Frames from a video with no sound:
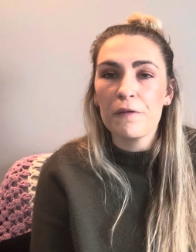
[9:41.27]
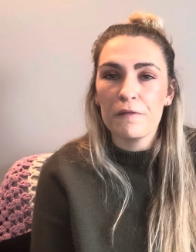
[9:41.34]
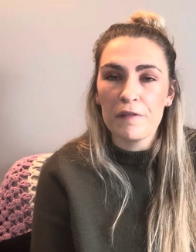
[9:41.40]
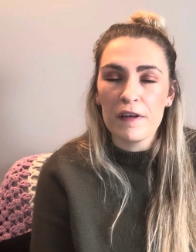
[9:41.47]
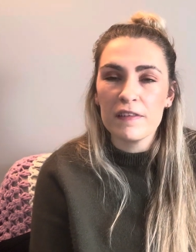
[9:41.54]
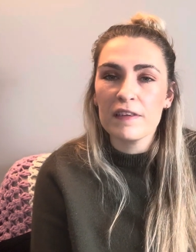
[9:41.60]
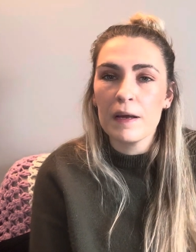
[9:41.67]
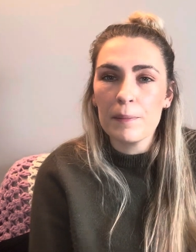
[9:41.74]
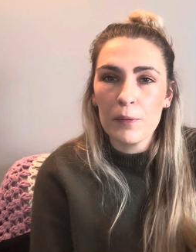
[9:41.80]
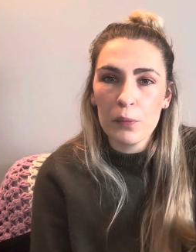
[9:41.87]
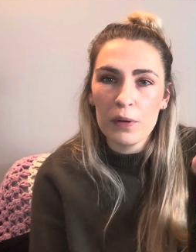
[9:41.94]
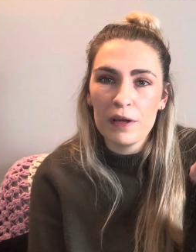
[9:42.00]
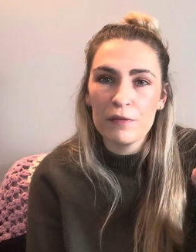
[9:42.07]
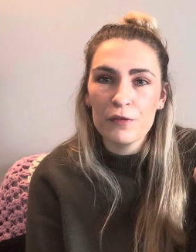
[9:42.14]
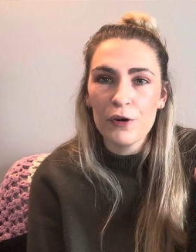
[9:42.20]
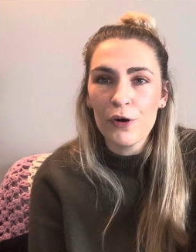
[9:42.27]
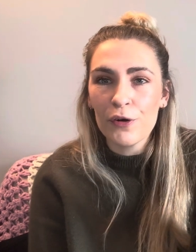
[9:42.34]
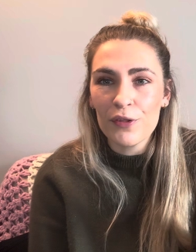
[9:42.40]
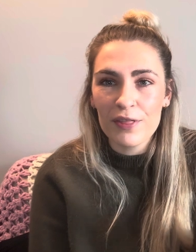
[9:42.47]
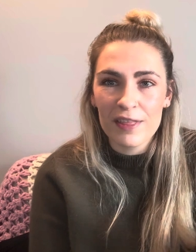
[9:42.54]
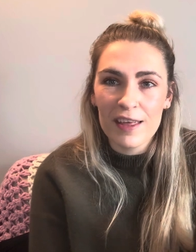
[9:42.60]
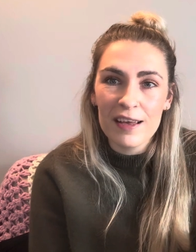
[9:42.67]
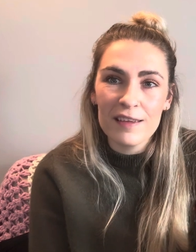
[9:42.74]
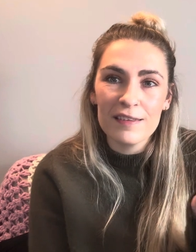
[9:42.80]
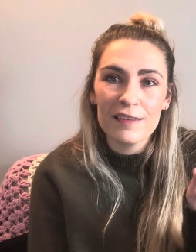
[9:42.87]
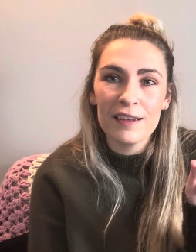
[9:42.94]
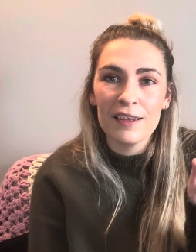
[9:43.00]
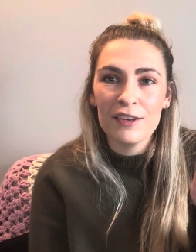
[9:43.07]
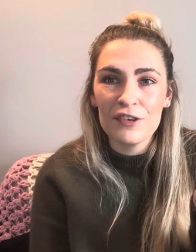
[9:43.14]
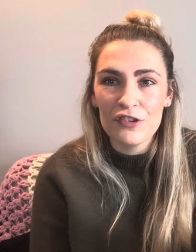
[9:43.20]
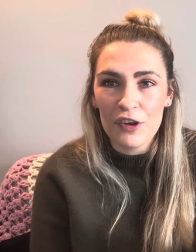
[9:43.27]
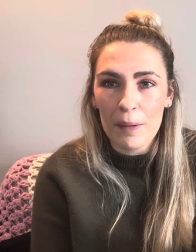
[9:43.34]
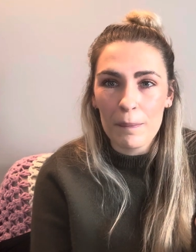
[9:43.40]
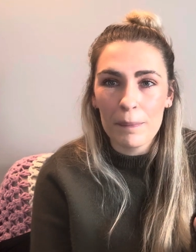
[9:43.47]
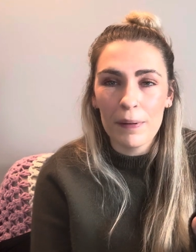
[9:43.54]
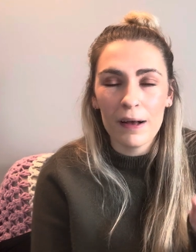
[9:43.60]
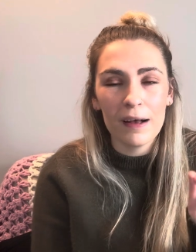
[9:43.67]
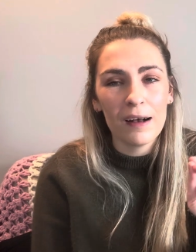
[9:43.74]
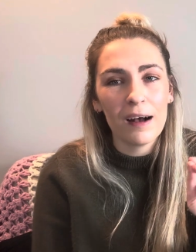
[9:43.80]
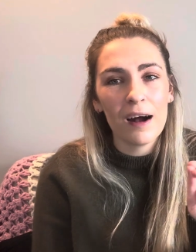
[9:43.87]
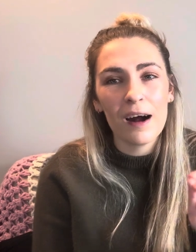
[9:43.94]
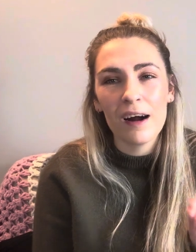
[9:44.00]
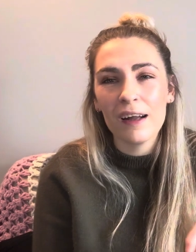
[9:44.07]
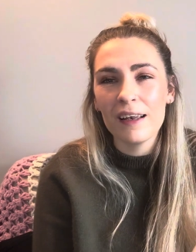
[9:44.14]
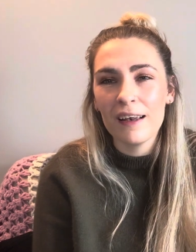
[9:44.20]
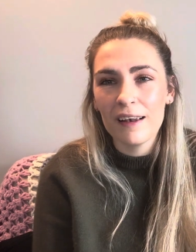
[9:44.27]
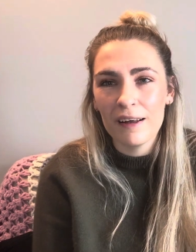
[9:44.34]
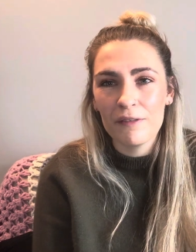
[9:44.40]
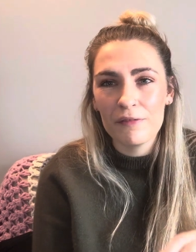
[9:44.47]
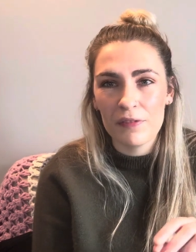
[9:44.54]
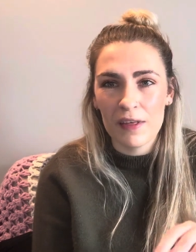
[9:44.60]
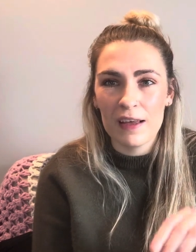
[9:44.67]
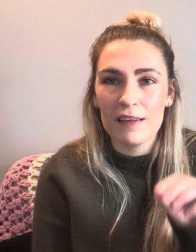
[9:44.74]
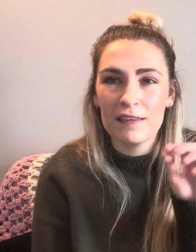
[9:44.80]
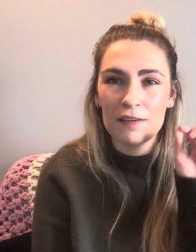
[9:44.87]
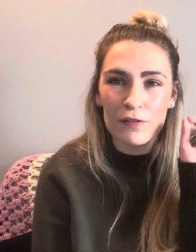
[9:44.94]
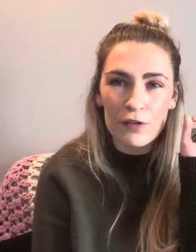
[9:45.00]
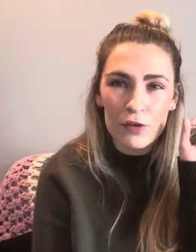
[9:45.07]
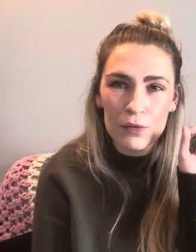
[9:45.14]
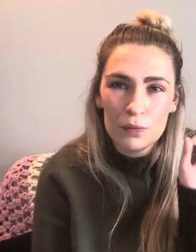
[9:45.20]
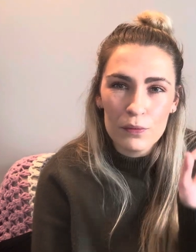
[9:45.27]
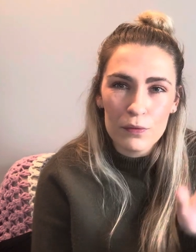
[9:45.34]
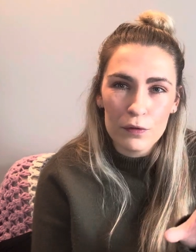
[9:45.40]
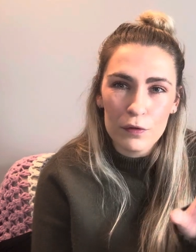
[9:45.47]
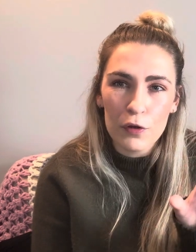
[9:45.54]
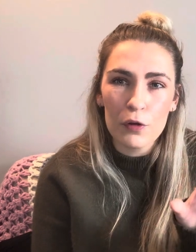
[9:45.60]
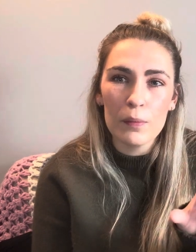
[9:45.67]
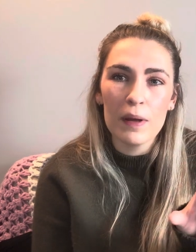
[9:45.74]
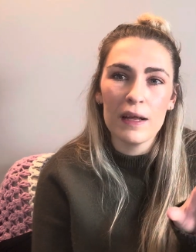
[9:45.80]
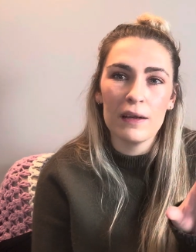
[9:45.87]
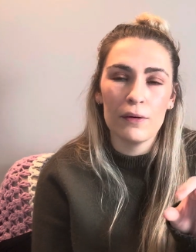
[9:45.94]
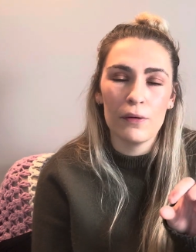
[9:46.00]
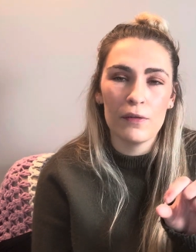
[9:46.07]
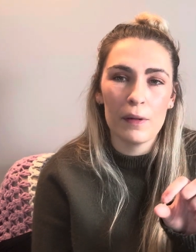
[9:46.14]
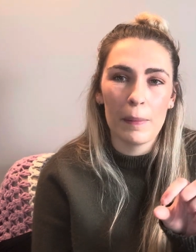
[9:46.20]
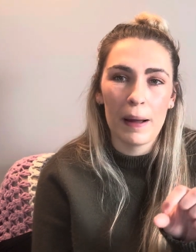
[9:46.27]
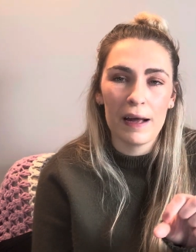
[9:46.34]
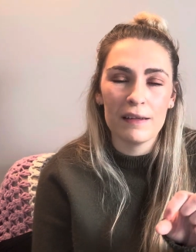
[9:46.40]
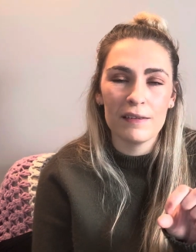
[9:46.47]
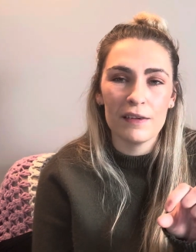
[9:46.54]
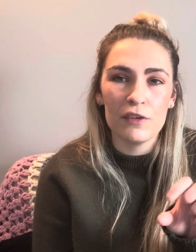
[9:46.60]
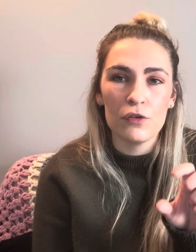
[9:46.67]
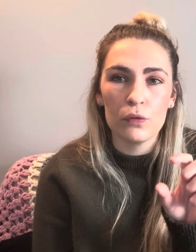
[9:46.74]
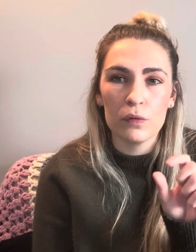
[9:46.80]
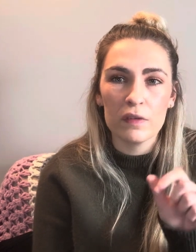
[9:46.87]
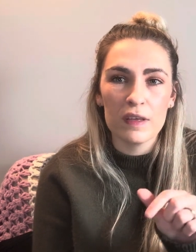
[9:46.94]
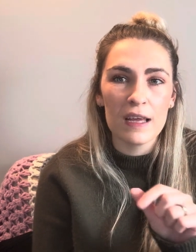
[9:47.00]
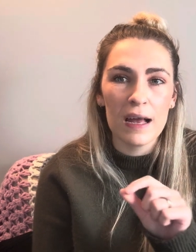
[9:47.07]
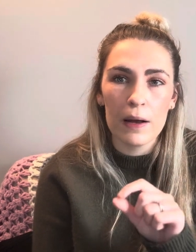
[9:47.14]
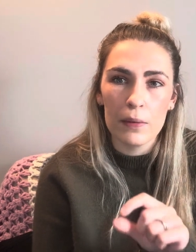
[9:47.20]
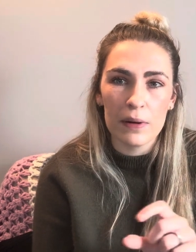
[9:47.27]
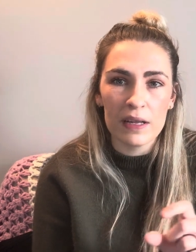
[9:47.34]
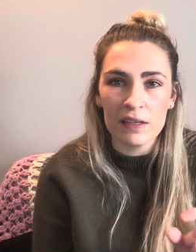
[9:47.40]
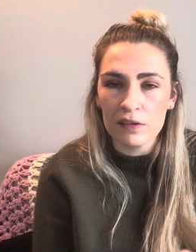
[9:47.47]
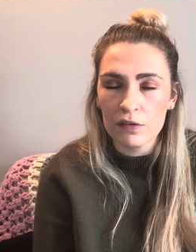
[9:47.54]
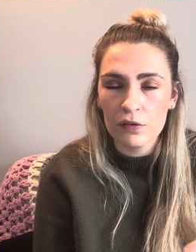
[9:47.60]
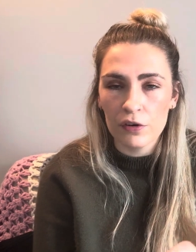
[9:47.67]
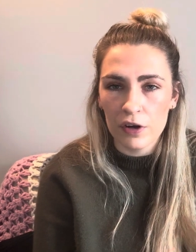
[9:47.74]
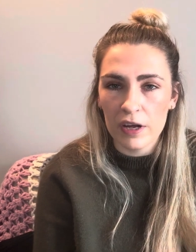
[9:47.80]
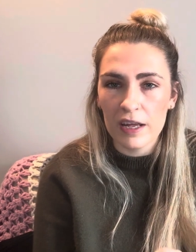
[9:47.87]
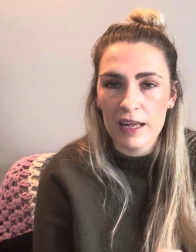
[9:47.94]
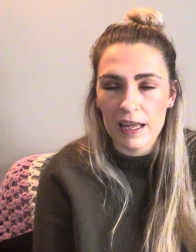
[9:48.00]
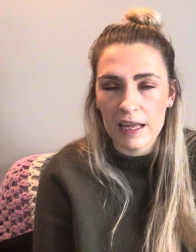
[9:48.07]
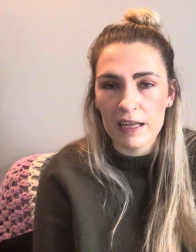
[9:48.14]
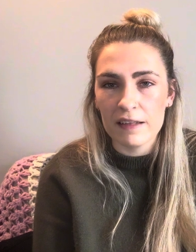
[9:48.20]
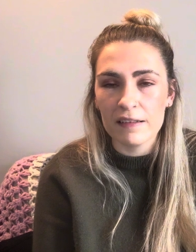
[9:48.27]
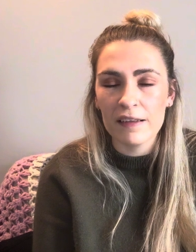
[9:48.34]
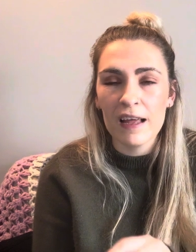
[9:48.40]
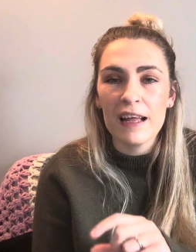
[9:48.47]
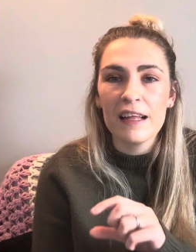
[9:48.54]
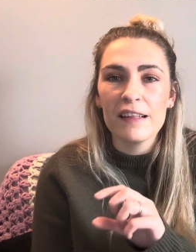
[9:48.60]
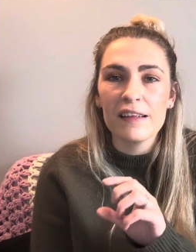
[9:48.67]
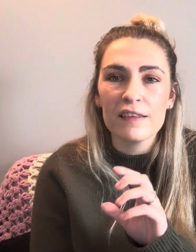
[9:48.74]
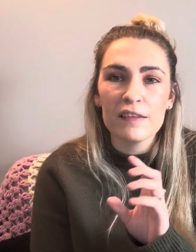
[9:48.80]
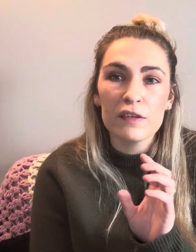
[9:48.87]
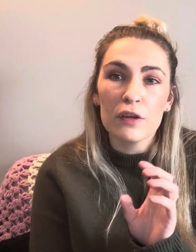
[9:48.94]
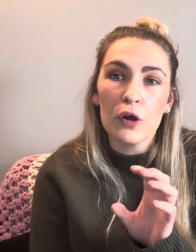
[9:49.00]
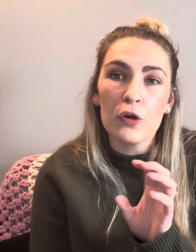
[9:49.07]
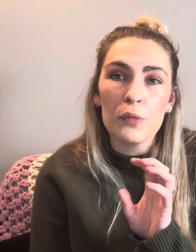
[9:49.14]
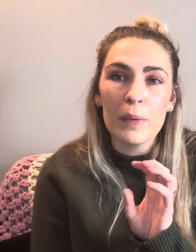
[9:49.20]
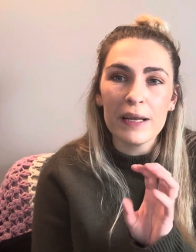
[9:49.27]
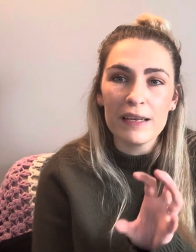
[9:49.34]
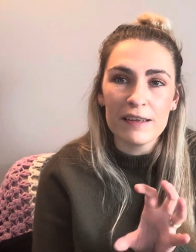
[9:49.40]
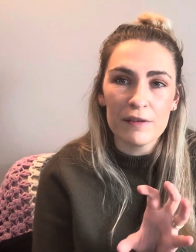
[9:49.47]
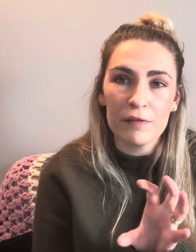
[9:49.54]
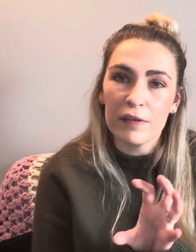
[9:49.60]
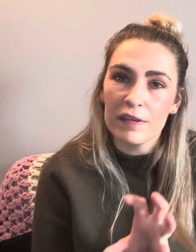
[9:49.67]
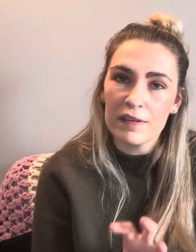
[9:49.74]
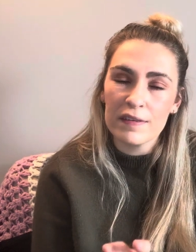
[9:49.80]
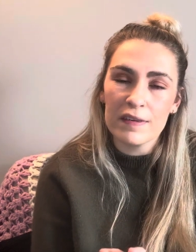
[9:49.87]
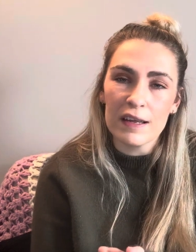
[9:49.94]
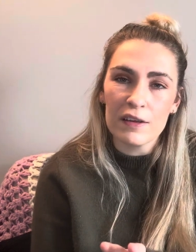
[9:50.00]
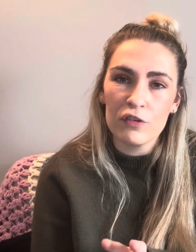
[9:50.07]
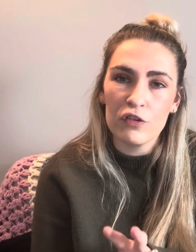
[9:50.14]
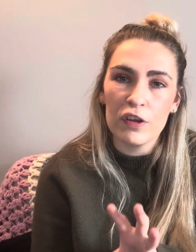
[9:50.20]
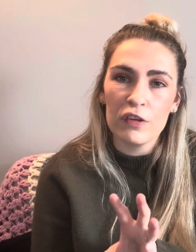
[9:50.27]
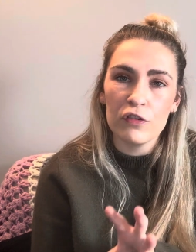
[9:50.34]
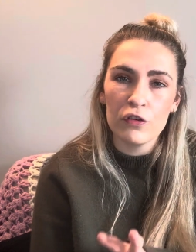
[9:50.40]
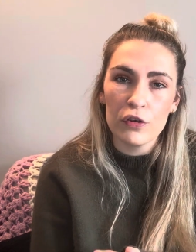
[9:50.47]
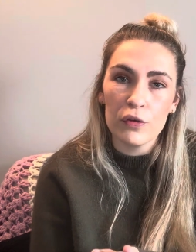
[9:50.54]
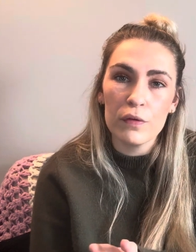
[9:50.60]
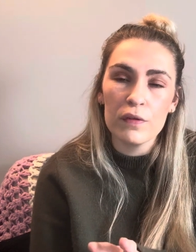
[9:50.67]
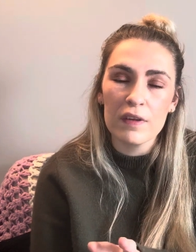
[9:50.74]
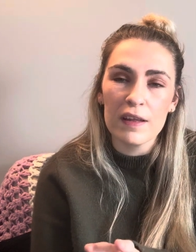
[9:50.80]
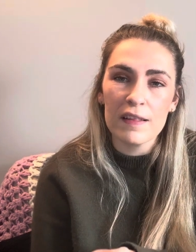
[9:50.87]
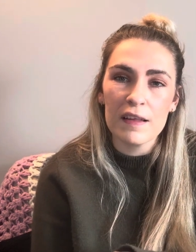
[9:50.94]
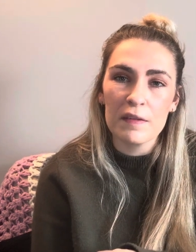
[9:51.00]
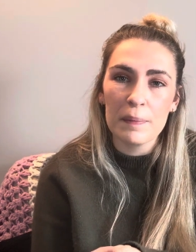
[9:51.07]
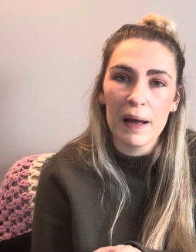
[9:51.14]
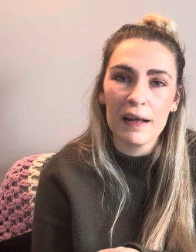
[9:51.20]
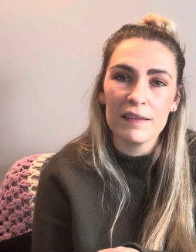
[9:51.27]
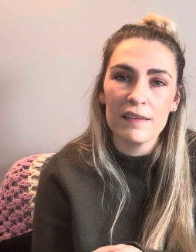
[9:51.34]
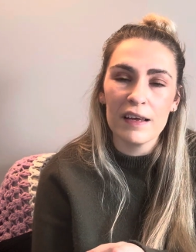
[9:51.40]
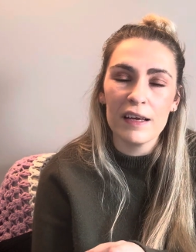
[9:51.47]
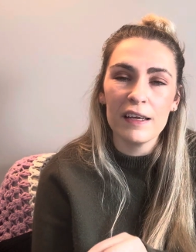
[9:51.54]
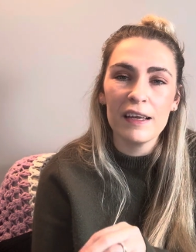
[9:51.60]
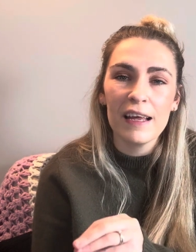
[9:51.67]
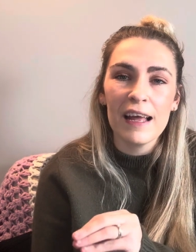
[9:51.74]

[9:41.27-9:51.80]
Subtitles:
First up, we have got this jumper. I love this. If you zoom in on the pattern, you'll see how intricate it is. There's so many different stitches used in this pattern,